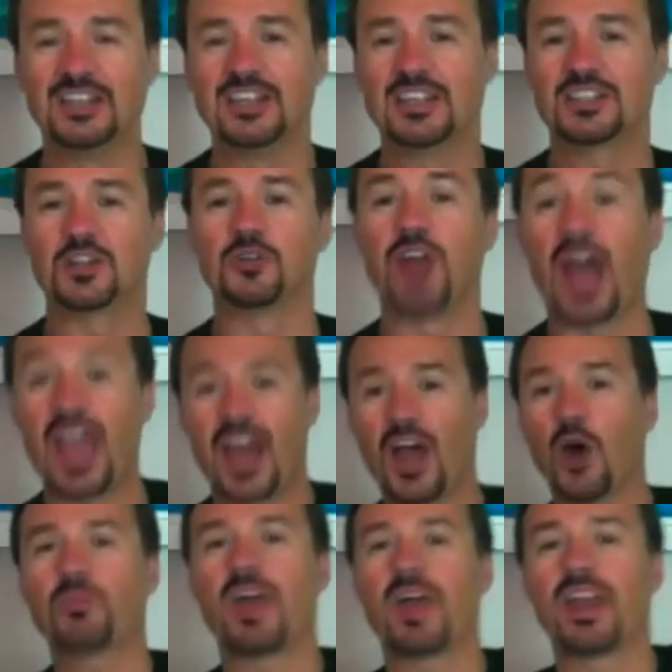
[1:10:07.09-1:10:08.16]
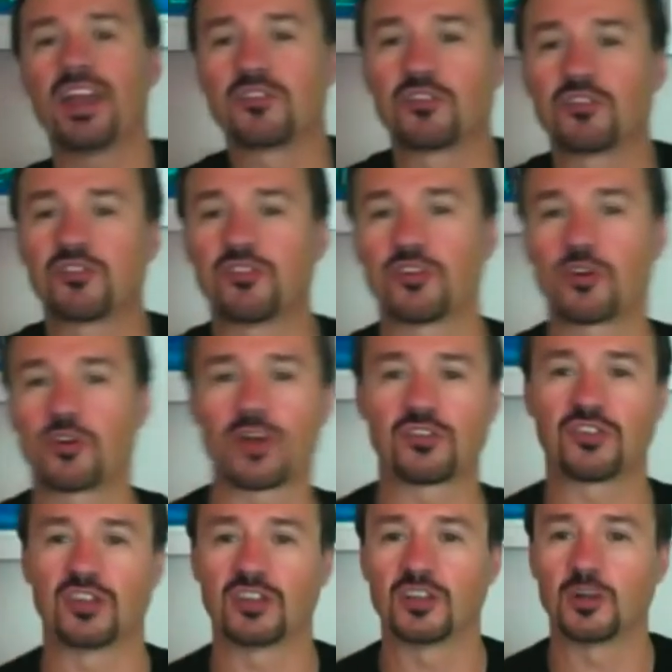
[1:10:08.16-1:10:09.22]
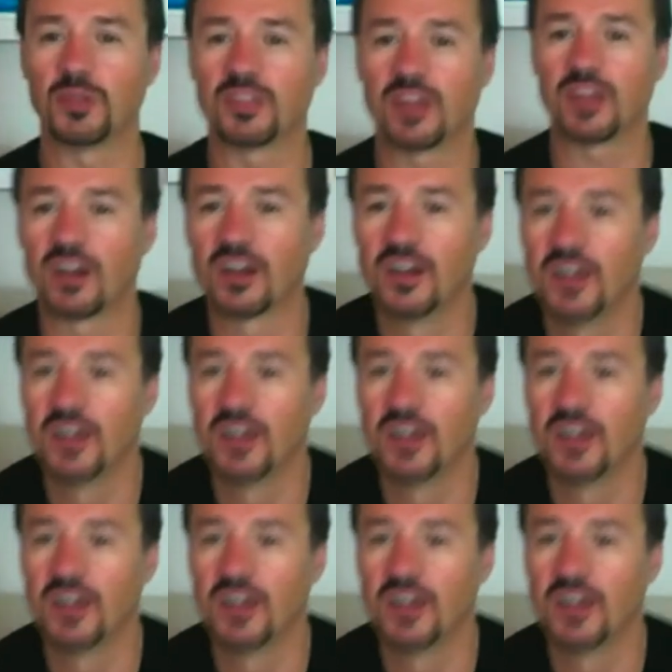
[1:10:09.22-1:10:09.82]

So, Naya, I hope that answers your question a little bit there.